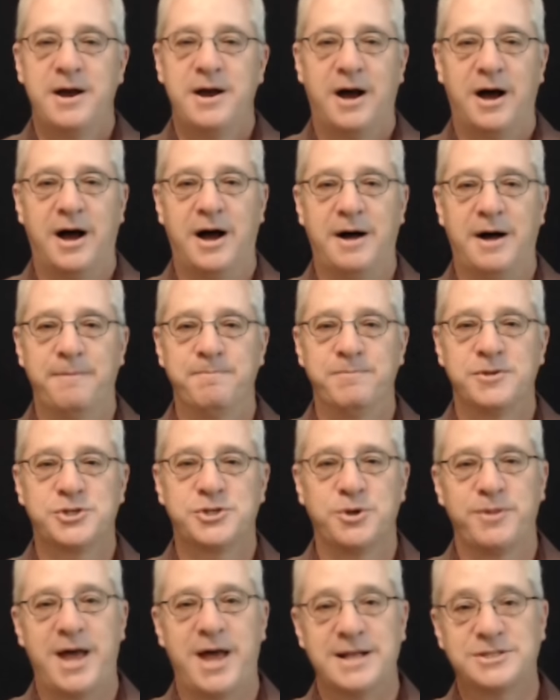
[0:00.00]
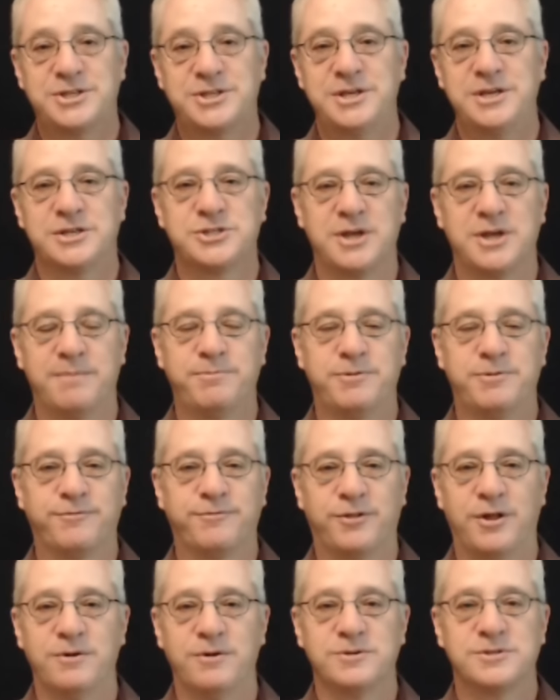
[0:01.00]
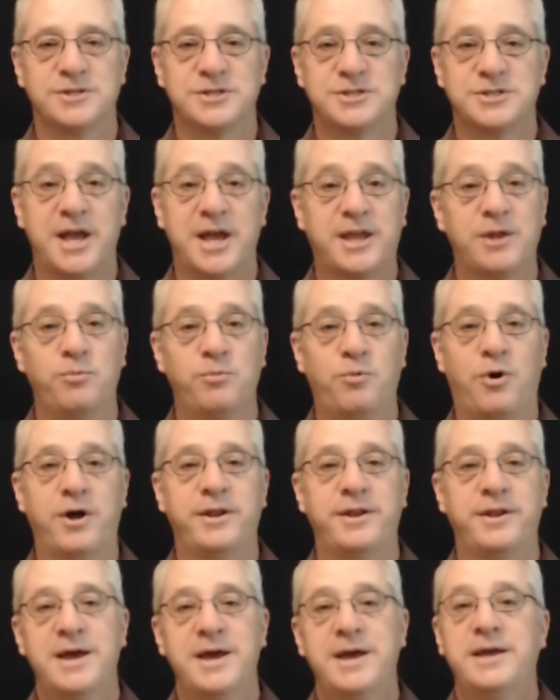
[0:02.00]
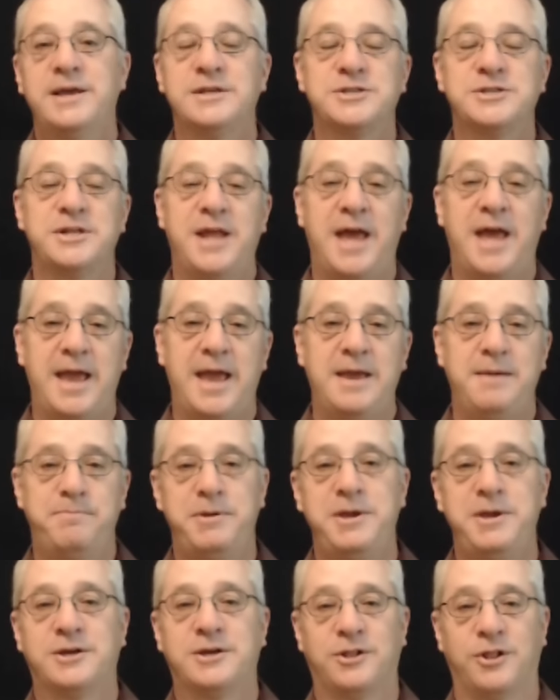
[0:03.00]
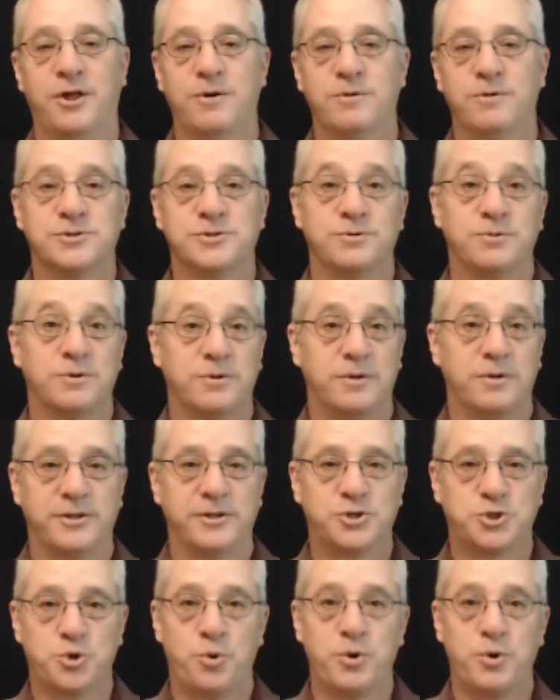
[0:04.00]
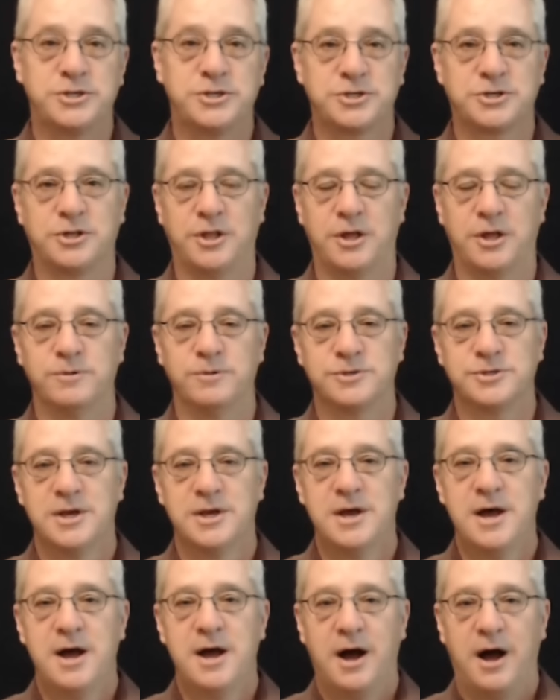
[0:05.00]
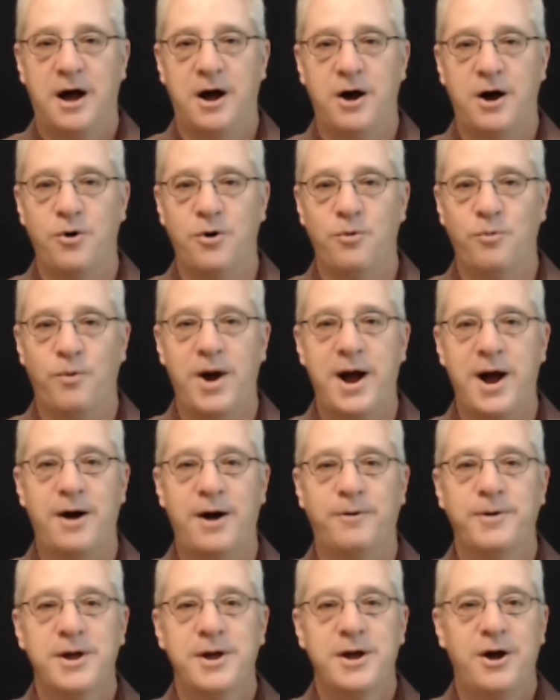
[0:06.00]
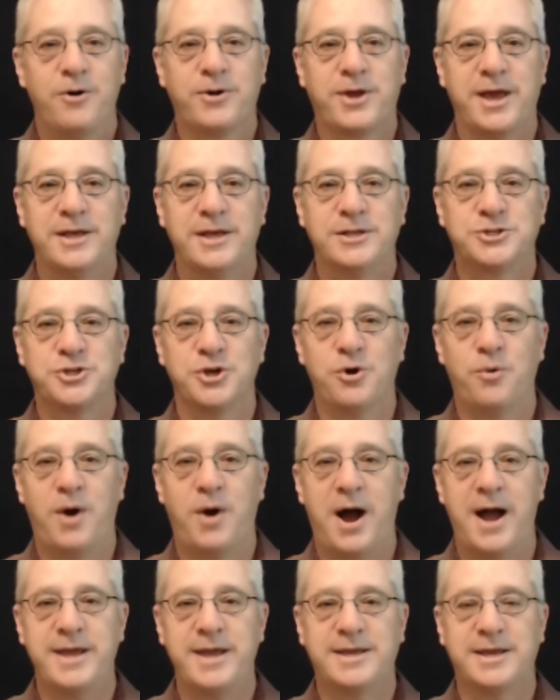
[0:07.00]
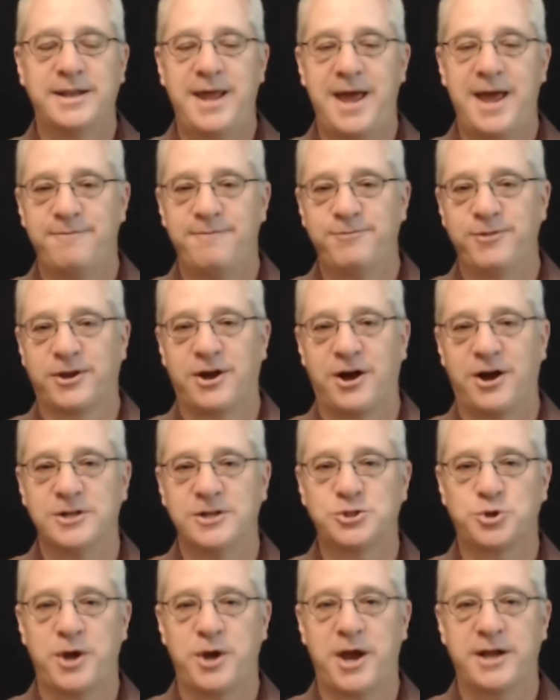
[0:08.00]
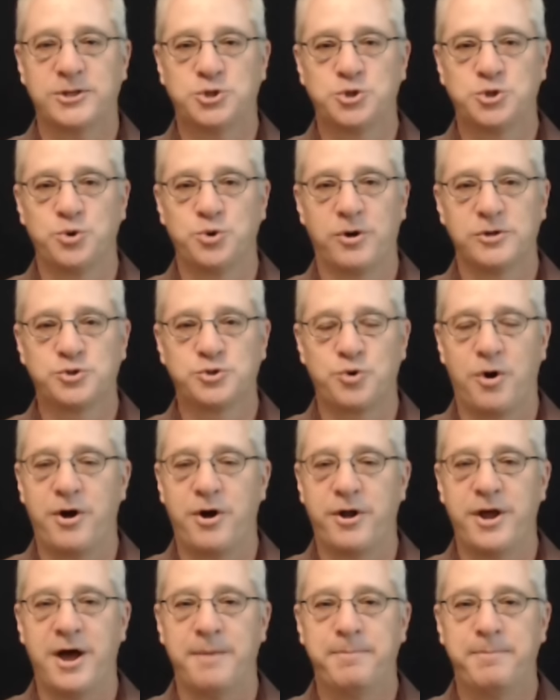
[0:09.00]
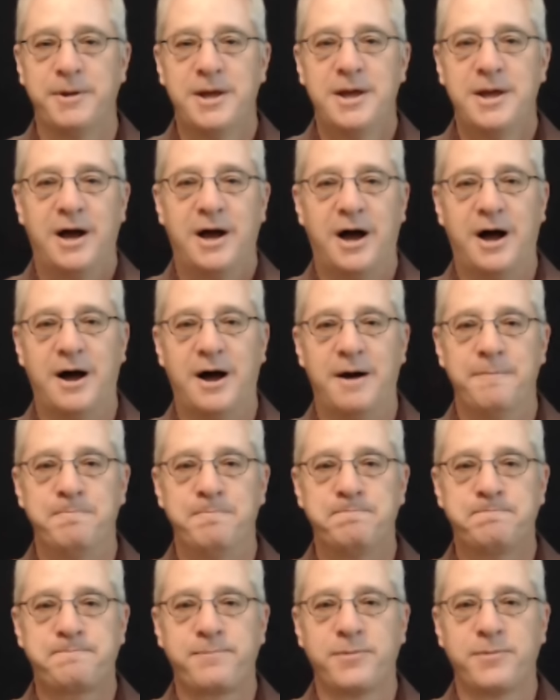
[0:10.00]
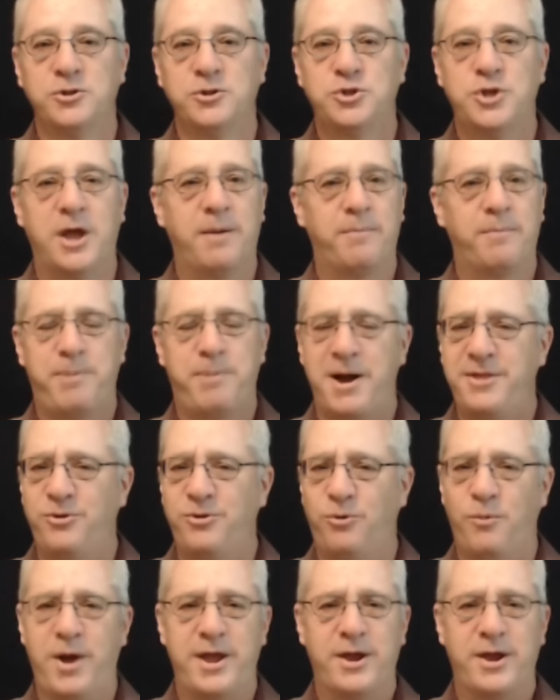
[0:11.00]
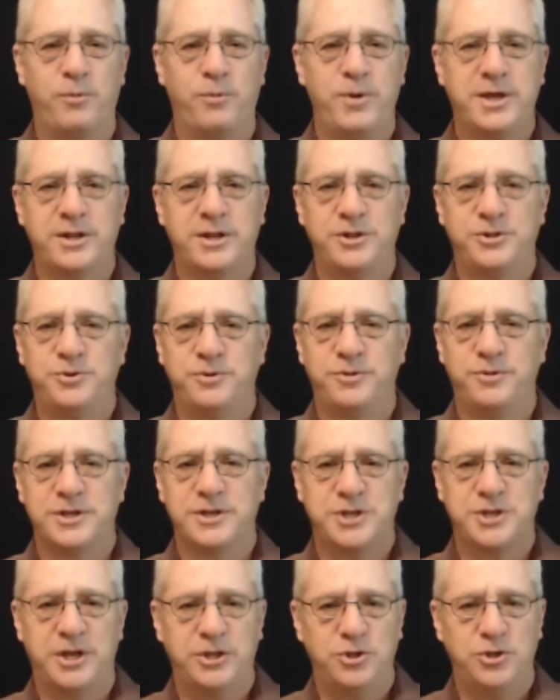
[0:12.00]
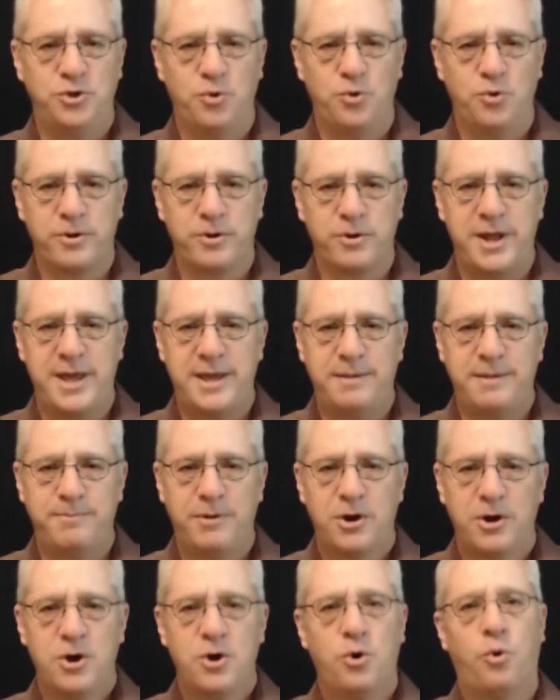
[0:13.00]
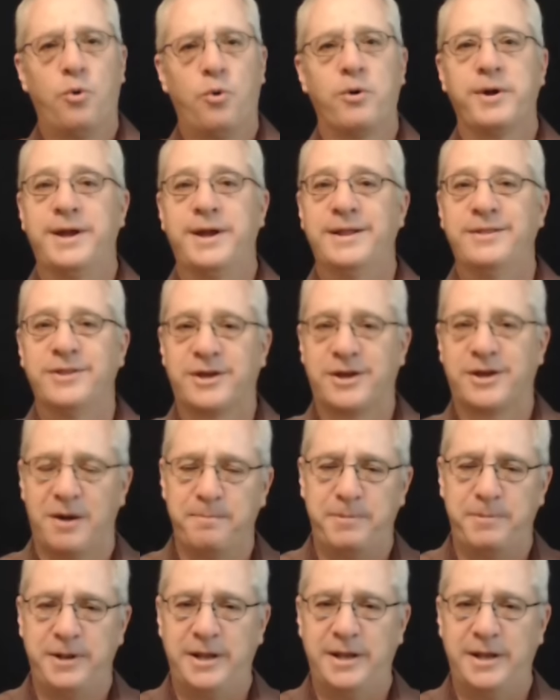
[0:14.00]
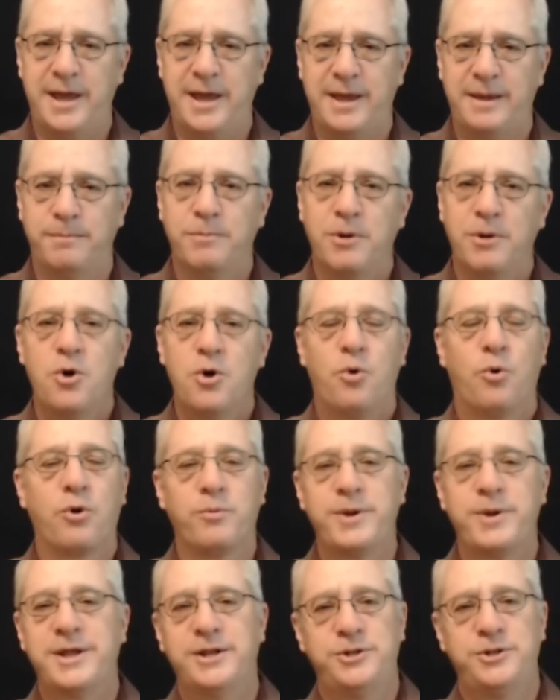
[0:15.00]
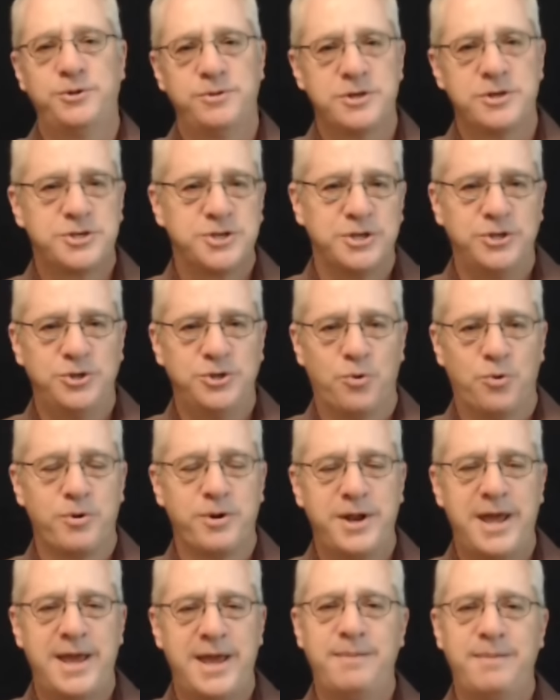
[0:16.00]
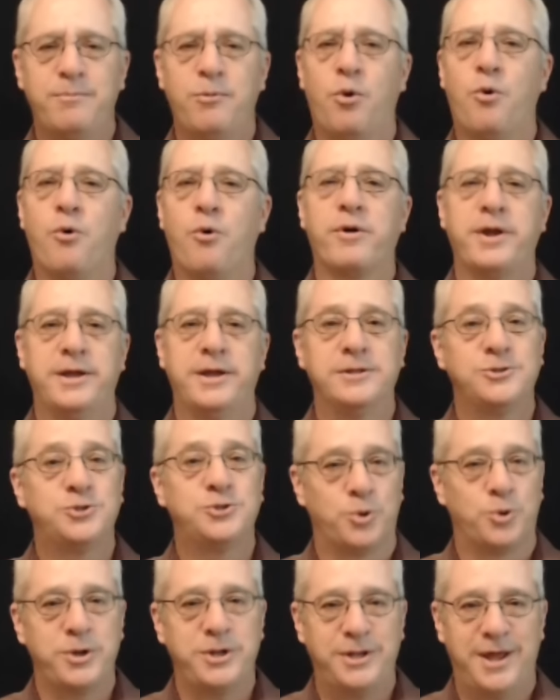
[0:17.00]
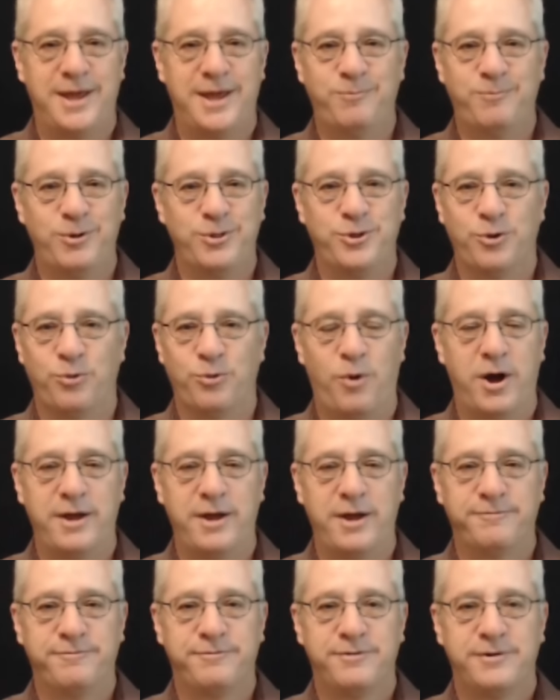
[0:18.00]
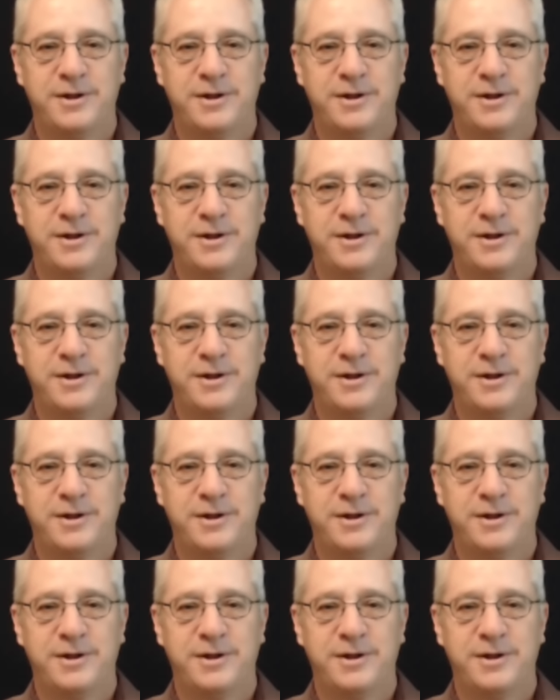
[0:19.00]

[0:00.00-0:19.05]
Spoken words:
So that's the assumptive close. The second one is an A-B close, or a choice close. Oh, wow. Okay, so I can have the contract drawn up. By the way, are we going to do this in your name or in the company name? Or are we going to do this in your name or in joint name with your wife?